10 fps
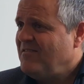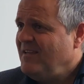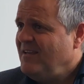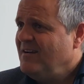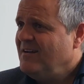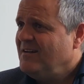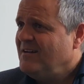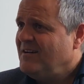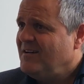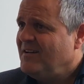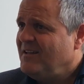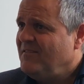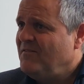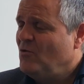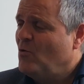think
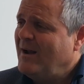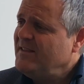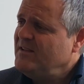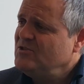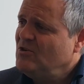if your quality is